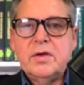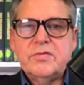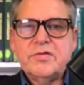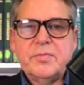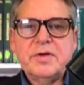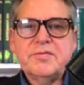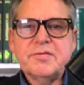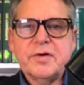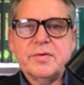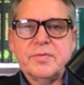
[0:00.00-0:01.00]
So I'm going to
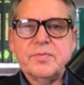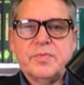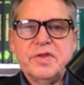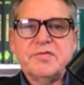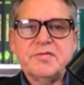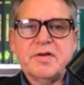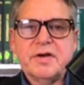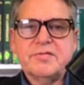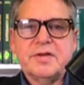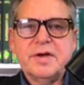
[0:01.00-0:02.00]
start the
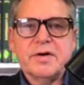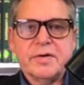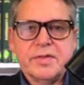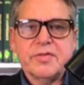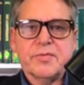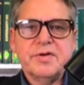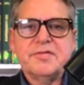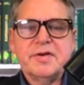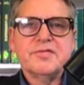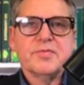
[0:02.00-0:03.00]
discussion here on the three
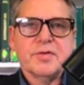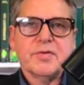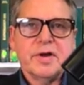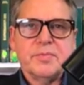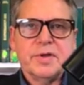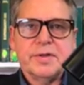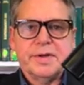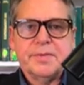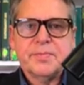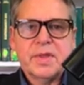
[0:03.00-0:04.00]
C's with
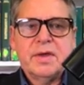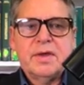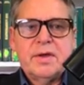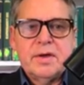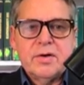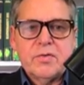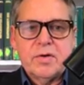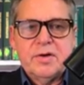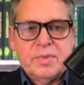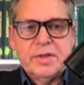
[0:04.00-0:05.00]
credibility.
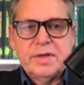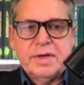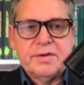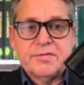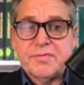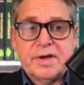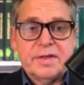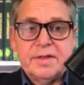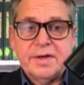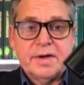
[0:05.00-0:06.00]
Credibility is
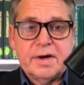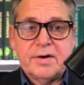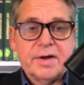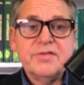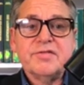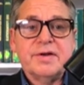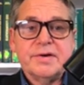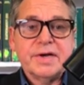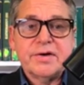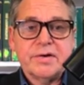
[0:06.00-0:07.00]
frankly our
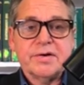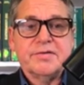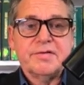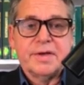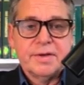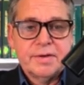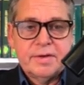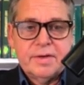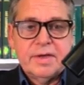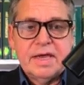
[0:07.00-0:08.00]
engineering currency.
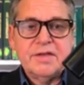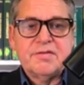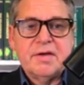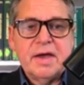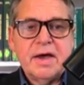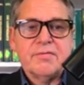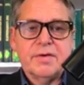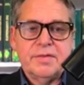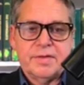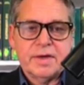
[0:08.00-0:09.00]
It's
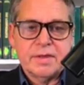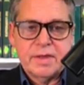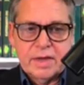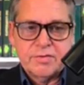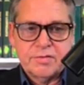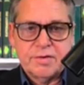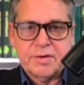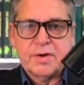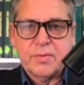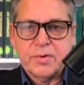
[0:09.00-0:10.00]
everything in the
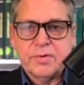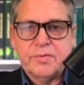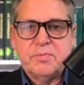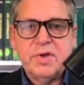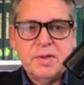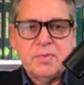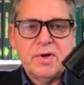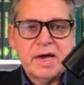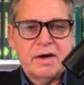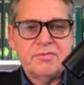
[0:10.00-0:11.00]
engineering world.
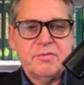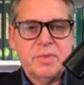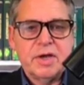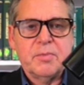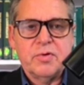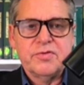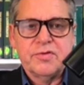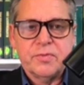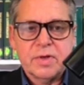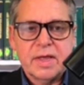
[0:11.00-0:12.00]
People have to be able
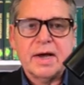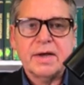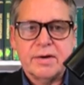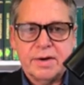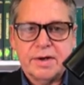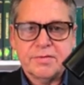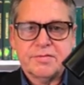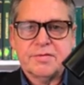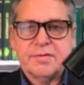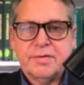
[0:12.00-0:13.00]
to rely on
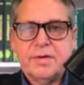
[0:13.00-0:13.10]
us.